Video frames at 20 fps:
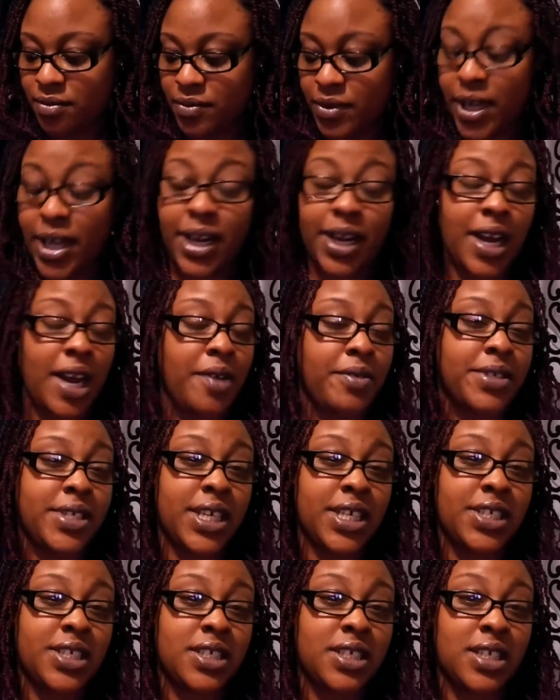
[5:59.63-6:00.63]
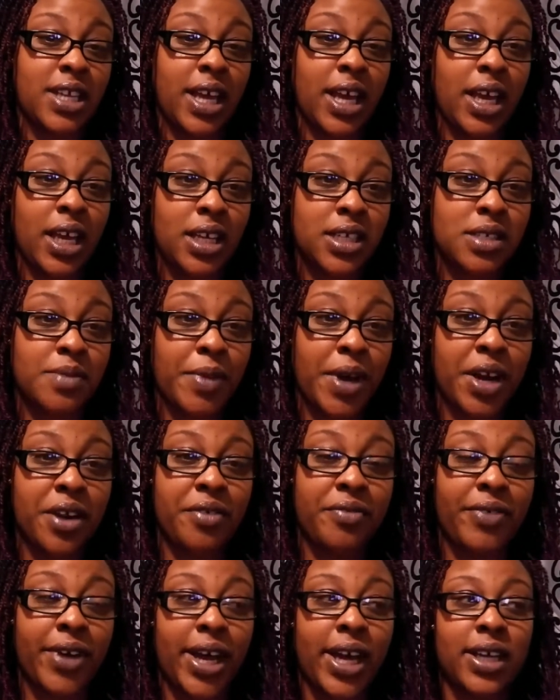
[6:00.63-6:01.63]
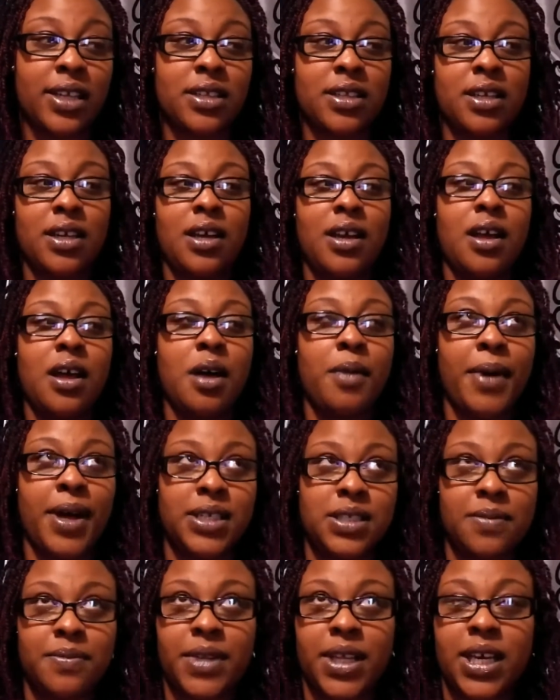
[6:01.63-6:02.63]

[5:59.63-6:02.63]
We had a conversation today, as a matter of fact, about some